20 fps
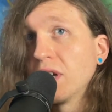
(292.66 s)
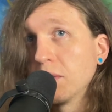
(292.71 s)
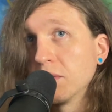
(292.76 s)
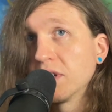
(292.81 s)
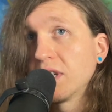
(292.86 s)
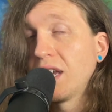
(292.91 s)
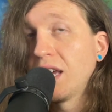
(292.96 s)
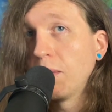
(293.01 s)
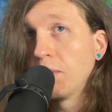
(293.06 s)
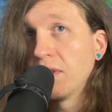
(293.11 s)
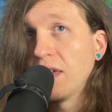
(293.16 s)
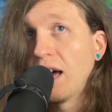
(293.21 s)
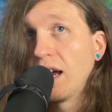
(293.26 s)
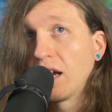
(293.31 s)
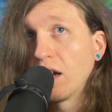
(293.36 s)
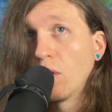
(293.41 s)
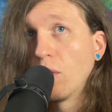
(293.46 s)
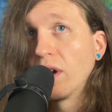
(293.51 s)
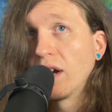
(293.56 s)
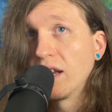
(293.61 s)
to keep that
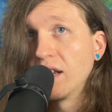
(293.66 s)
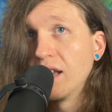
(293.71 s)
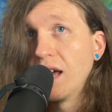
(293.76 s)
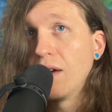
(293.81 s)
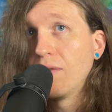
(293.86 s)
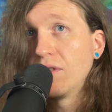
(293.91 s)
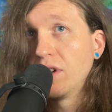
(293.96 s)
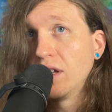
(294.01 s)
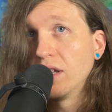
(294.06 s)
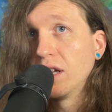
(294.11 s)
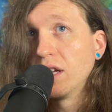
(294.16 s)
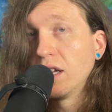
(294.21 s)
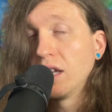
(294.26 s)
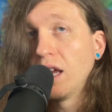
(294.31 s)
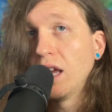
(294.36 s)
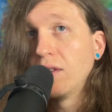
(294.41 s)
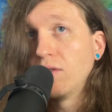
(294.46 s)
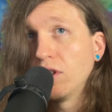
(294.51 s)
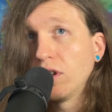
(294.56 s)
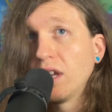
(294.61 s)
going indefinitely
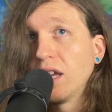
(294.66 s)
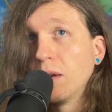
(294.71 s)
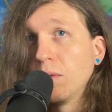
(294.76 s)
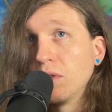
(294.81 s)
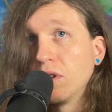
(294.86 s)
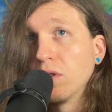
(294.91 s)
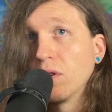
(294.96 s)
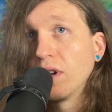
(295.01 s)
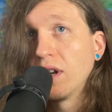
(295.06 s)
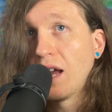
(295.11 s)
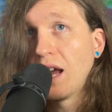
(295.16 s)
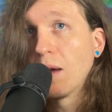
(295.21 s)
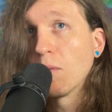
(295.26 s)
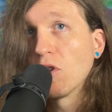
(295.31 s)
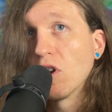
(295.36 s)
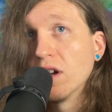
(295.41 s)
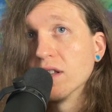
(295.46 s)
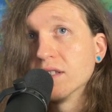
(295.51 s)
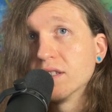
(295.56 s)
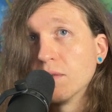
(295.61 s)
if you keep doing
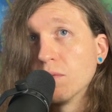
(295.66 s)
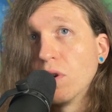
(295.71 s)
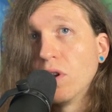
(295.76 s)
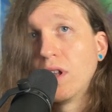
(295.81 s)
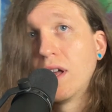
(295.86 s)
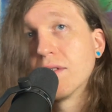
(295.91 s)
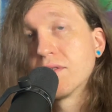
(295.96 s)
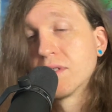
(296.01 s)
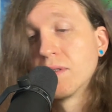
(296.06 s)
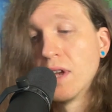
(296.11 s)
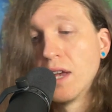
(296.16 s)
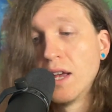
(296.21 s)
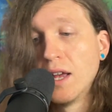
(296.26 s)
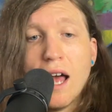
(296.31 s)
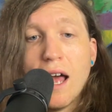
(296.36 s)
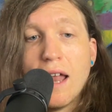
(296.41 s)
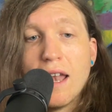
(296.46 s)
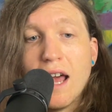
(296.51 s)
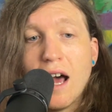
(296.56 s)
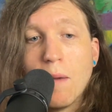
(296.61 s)
hammer-ons and pull-offs.
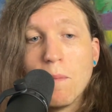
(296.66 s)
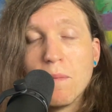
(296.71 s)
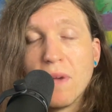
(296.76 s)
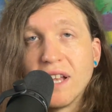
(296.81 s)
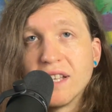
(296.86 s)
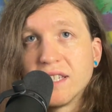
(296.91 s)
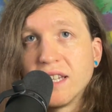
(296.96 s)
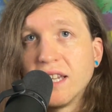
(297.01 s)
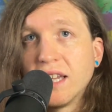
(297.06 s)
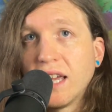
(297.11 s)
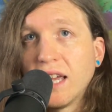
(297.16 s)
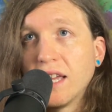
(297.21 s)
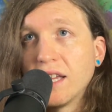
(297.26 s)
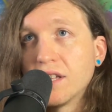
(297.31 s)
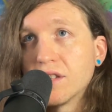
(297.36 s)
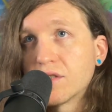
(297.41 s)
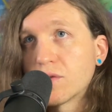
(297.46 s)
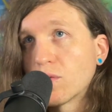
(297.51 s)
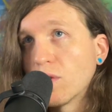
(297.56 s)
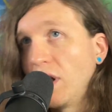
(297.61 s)
Now, bending
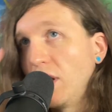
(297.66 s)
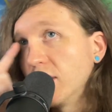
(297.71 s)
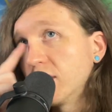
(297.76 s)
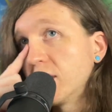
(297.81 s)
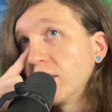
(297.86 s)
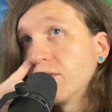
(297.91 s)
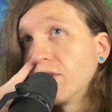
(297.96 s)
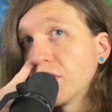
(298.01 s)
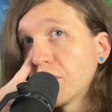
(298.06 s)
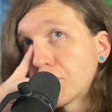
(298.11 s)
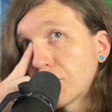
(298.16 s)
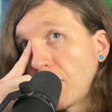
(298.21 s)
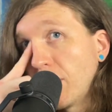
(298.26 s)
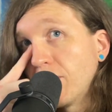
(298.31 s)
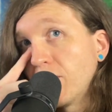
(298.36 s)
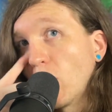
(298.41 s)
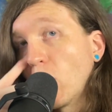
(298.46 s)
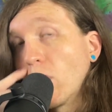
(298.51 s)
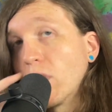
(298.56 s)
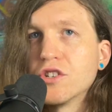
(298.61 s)
is relatively
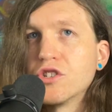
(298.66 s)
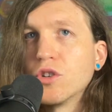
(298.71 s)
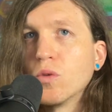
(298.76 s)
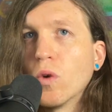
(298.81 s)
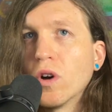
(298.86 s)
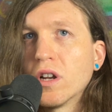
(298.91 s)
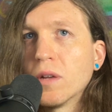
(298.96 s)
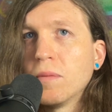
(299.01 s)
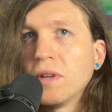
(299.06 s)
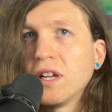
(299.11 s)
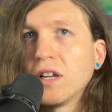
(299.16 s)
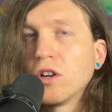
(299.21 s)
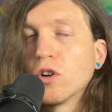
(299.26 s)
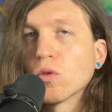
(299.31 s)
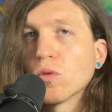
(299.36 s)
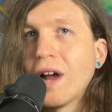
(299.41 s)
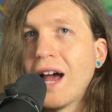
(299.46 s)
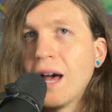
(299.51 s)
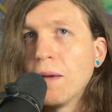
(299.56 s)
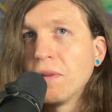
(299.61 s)
straightforward. You want to be
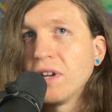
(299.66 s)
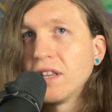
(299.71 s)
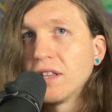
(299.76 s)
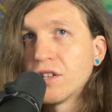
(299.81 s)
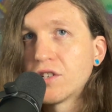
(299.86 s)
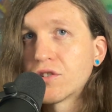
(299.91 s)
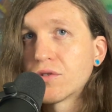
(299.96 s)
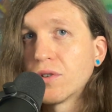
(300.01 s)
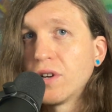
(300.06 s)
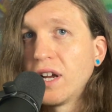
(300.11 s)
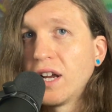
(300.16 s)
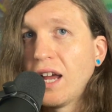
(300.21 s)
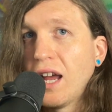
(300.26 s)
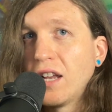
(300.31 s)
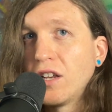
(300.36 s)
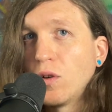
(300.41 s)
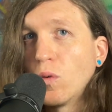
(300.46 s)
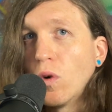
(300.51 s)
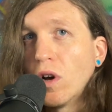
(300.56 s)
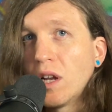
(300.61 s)
grabbing the string,
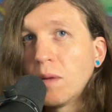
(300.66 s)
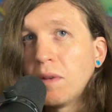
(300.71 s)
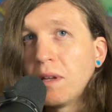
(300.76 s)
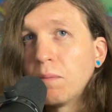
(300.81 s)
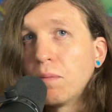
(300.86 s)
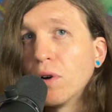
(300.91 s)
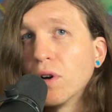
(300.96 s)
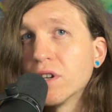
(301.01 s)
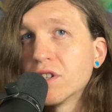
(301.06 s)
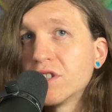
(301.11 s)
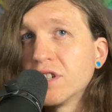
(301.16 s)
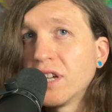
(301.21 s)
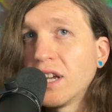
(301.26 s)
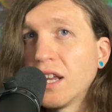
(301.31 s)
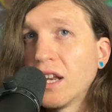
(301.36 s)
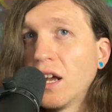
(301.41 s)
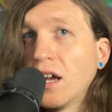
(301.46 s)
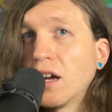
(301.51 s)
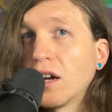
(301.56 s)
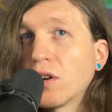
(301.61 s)
and you want to be pushing
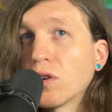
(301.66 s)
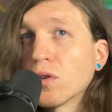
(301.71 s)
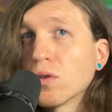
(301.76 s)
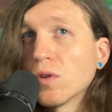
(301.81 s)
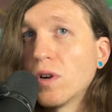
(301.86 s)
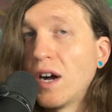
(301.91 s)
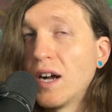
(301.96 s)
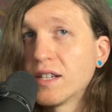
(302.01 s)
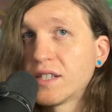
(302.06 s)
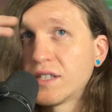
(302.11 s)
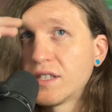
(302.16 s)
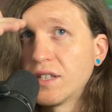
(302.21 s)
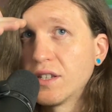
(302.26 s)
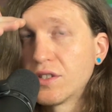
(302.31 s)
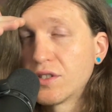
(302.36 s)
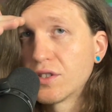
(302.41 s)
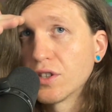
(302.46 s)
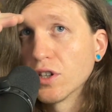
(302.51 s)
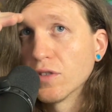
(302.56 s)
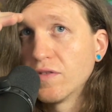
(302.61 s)
it across the
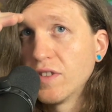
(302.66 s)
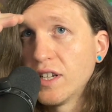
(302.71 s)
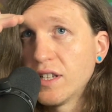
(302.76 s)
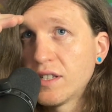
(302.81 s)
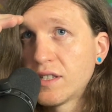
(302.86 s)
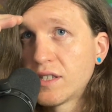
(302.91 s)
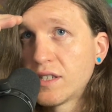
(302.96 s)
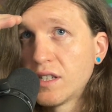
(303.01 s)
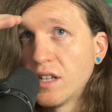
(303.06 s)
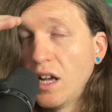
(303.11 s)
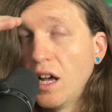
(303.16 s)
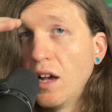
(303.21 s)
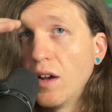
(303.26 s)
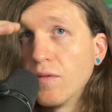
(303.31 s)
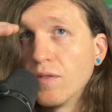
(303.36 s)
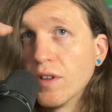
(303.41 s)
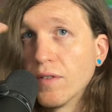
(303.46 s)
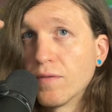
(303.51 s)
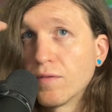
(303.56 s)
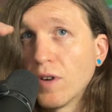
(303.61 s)
surface
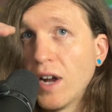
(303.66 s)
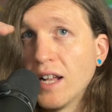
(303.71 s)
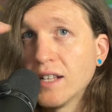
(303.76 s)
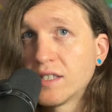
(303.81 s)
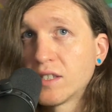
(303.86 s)
of the frets,